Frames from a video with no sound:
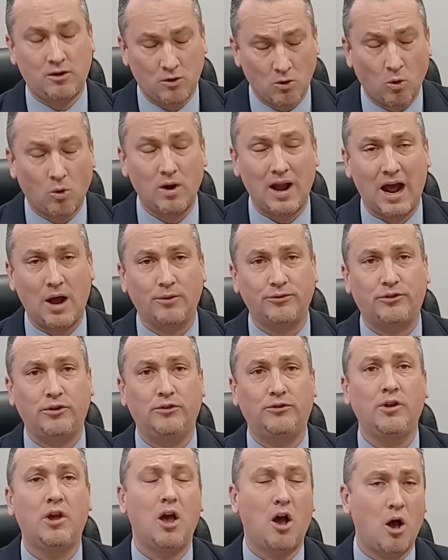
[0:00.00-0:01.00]

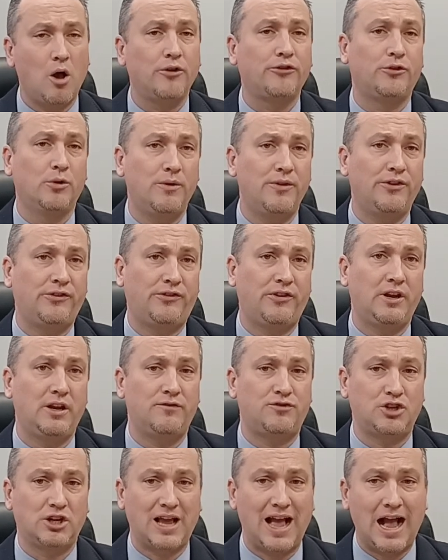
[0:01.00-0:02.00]
courthouses, also in the city
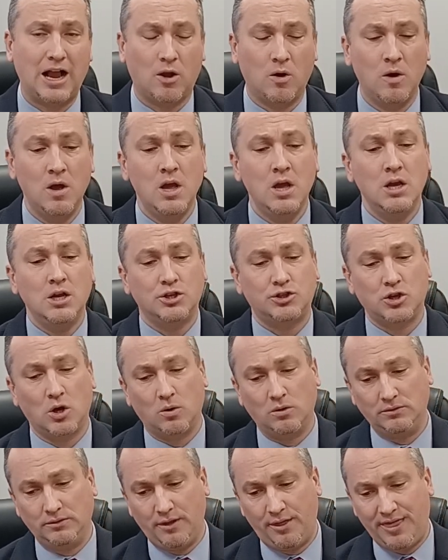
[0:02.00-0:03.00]
of Chicago.
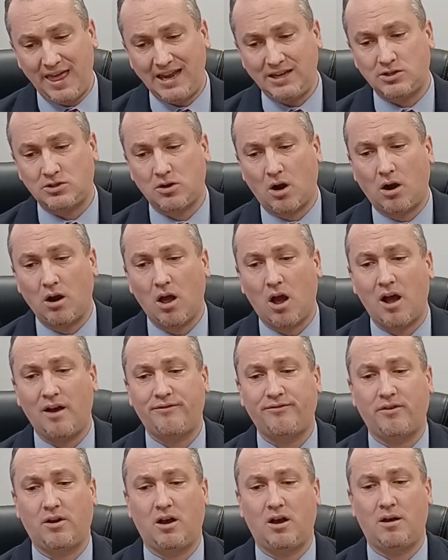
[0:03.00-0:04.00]
So they start
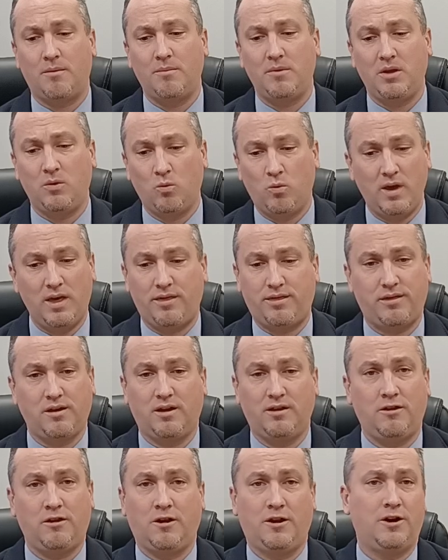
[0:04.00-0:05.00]
off with
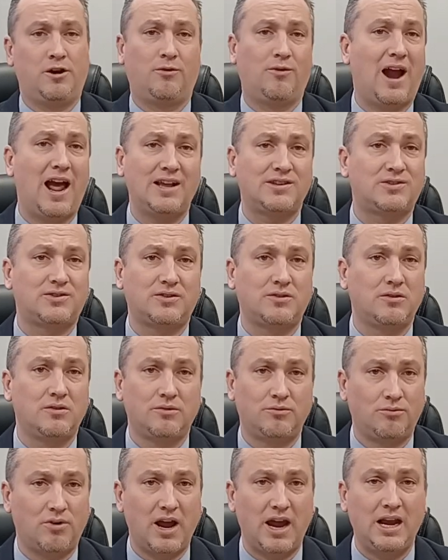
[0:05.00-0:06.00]
an arrest,
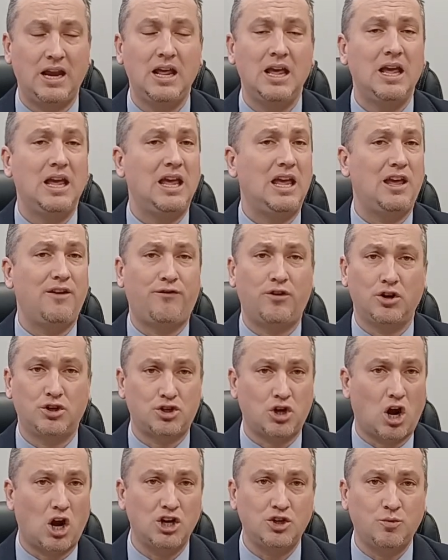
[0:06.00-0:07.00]
right? If you're
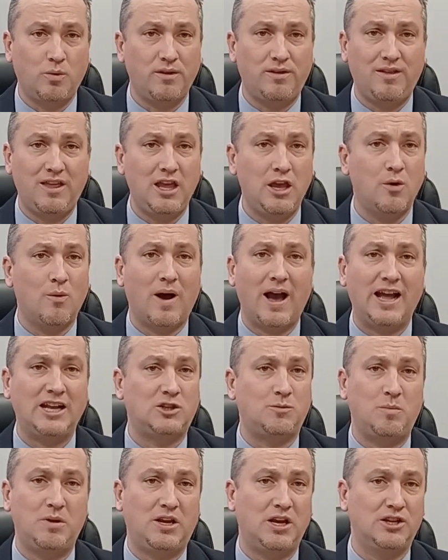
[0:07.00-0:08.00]
charged with DUI,
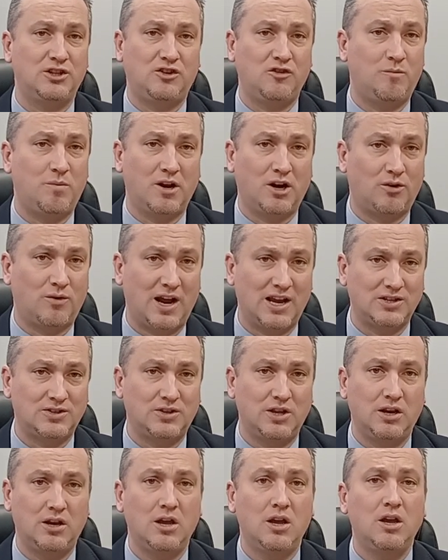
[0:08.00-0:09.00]
it's because you've been
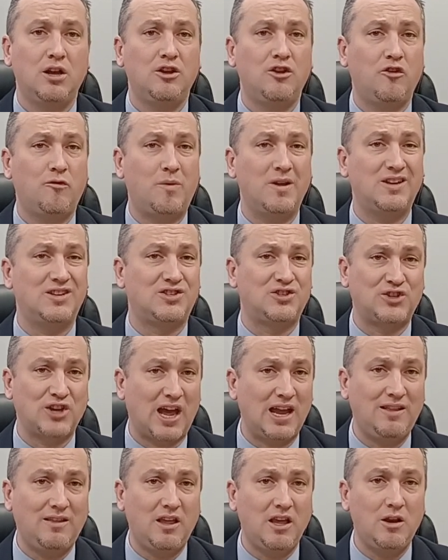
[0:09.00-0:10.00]
arrested. You've been
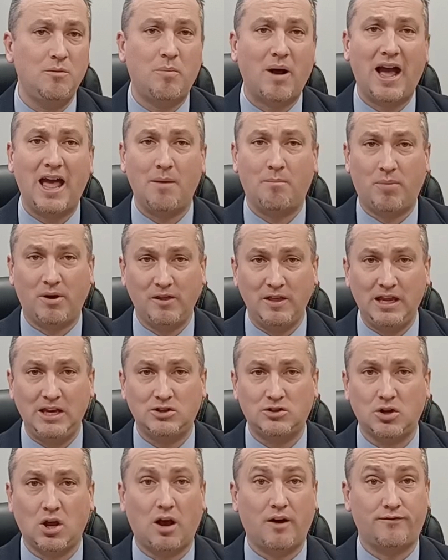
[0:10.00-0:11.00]
cited by a
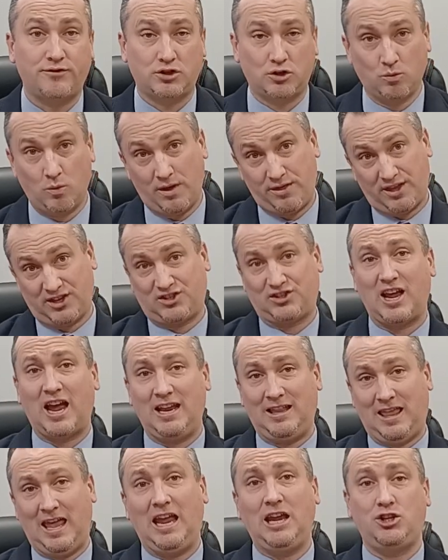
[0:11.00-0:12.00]
police officer with a
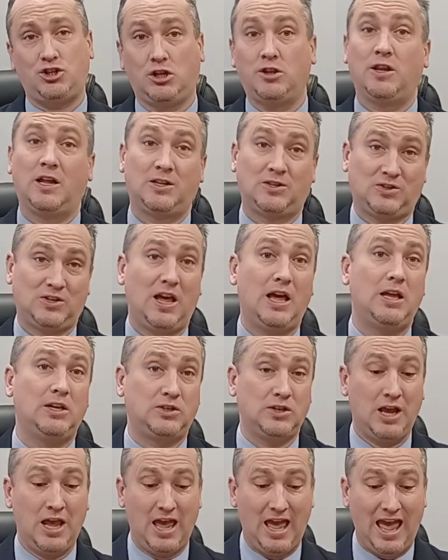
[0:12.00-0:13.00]
citation that
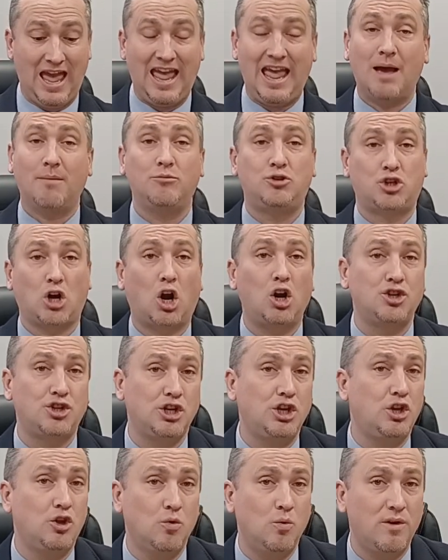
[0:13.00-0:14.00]
says, hey, I'm
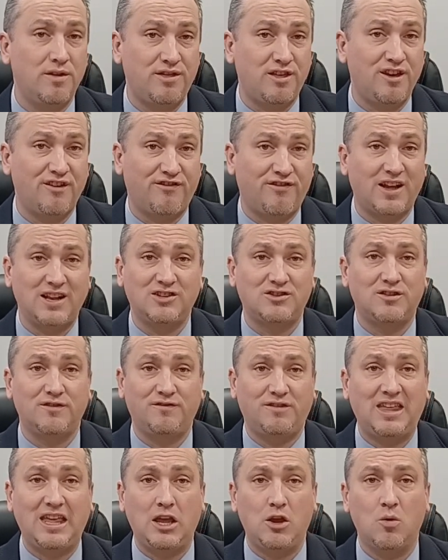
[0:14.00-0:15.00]
charging you with the offense of
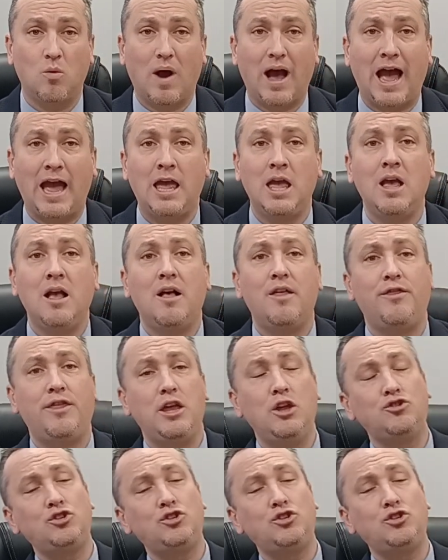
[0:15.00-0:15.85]
DUI. They